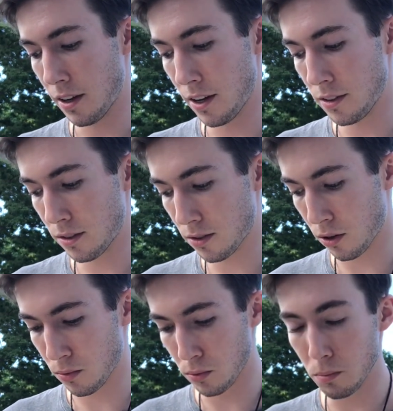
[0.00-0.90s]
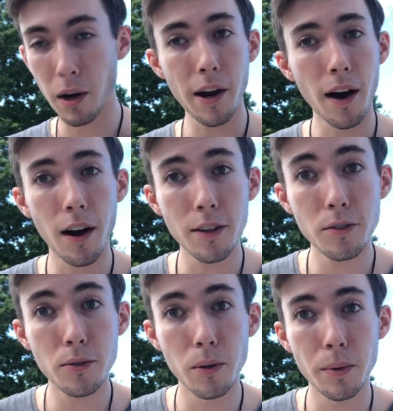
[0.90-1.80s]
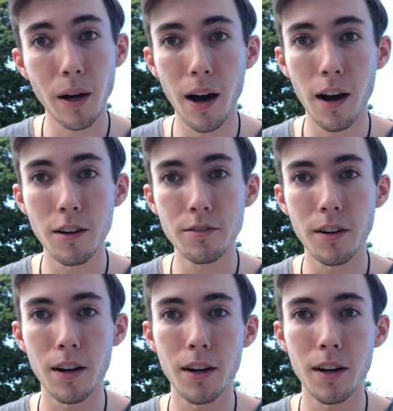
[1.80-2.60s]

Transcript: Eights are ruled by Hod, so we have